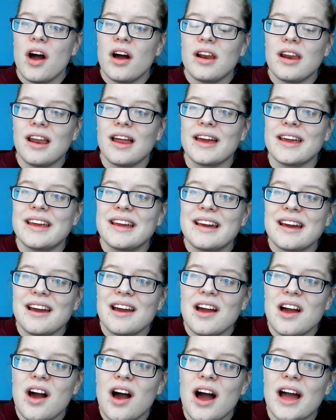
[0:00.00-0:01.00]
like,
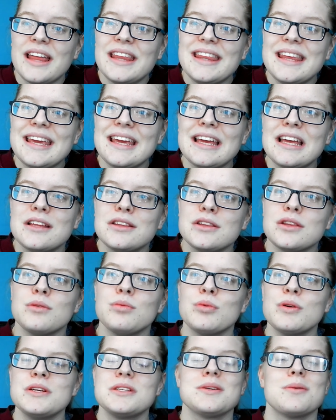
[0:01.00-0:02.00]
I think the
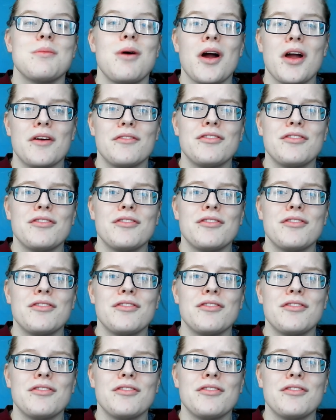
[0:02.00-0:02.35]
reason why